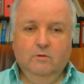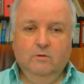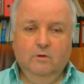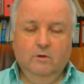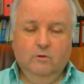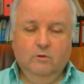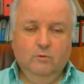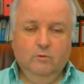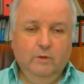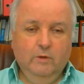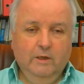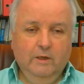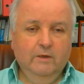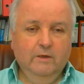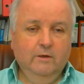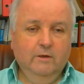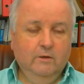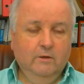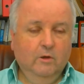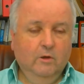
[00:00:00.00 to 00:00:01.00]
to heal
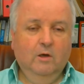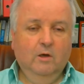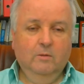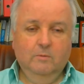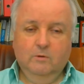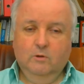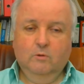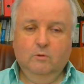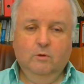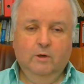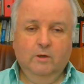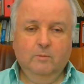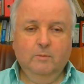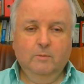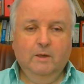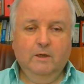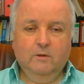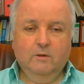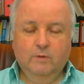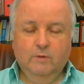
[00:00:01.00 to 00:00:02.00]
your chronic
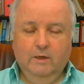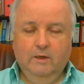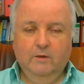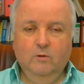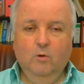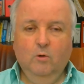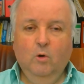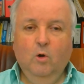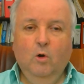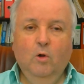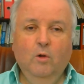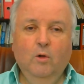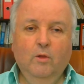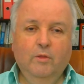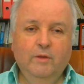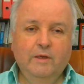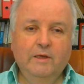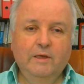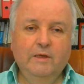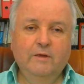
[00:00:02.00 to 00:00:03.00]
migraine, all
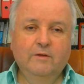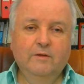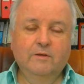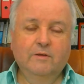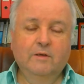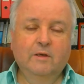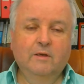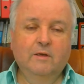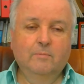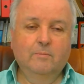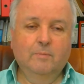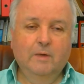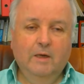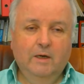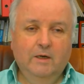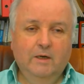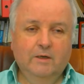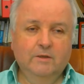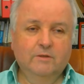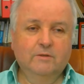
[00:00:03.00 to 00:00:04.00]
these
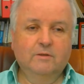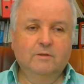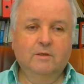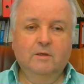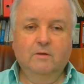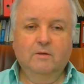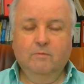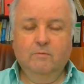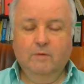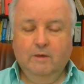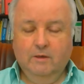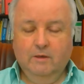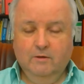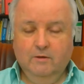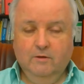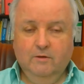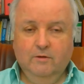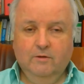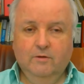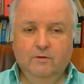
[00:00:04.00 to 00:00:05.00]
past
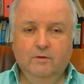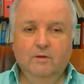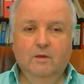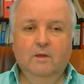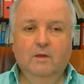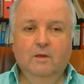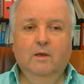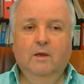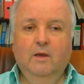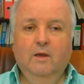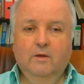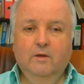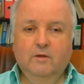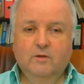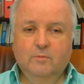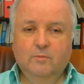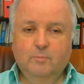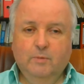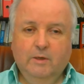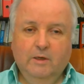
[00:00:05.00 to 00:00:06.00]
events and
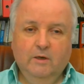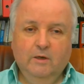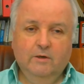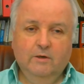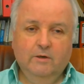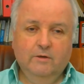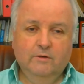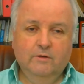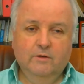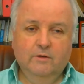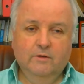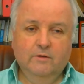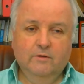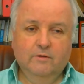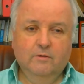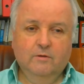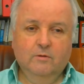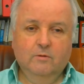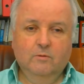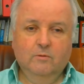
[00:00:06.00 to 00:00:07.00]

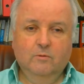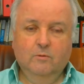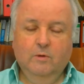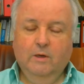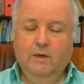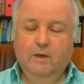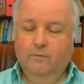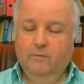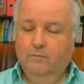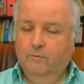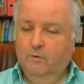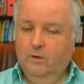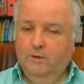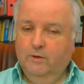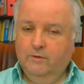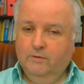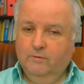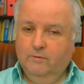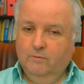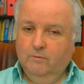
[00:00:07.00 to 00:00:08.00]
experiences who have
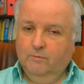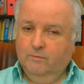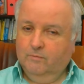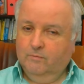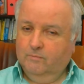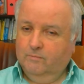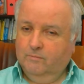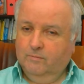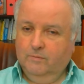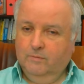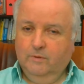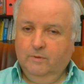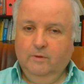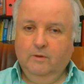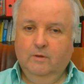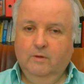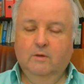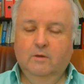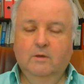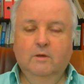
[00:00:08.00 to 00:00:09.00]
not the
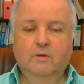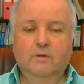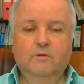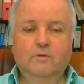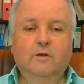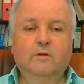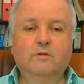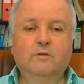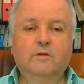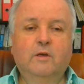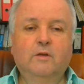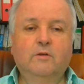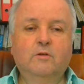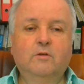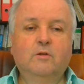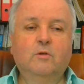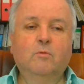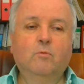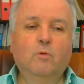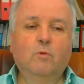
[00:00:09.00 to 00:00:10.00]

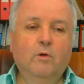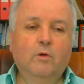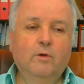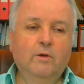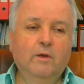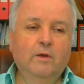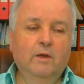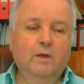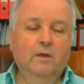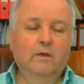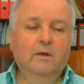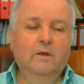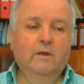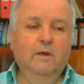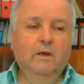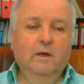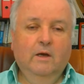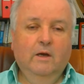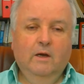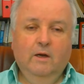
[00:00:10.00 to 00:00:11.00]
success you want
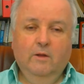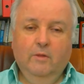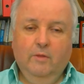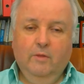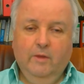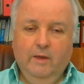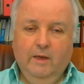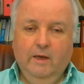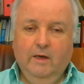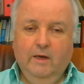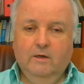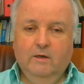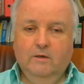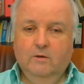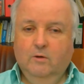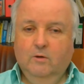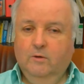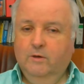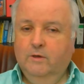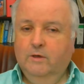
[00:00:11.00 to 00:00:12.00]
are there
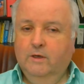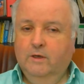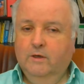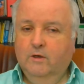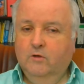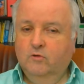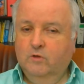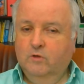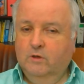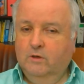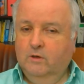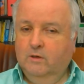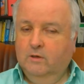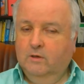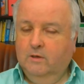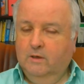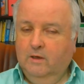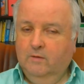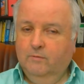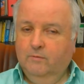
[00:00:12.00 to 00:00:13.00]
on an energetic
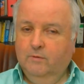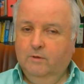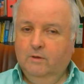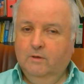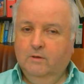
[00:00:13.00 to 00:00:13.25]
level.